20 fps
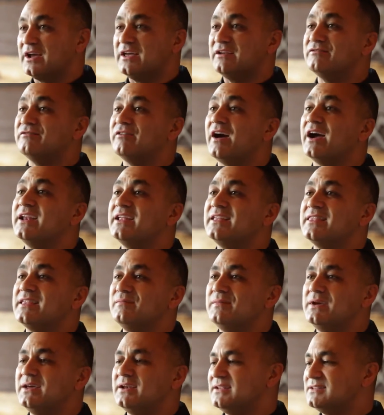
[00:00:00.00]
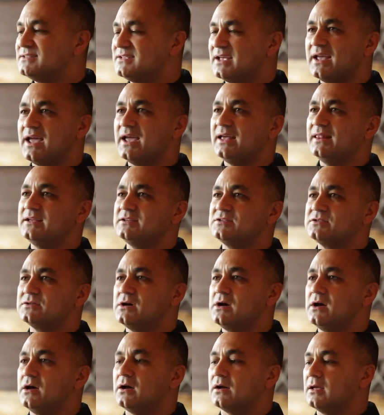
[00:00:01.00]
inviting them in and saying, hey, let's
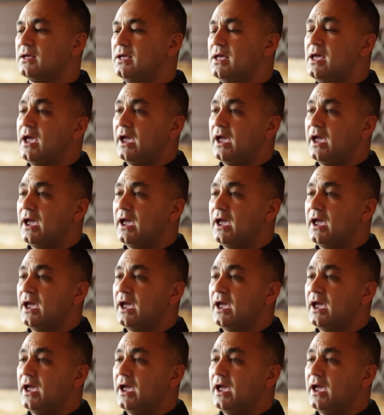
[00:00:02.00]
talk.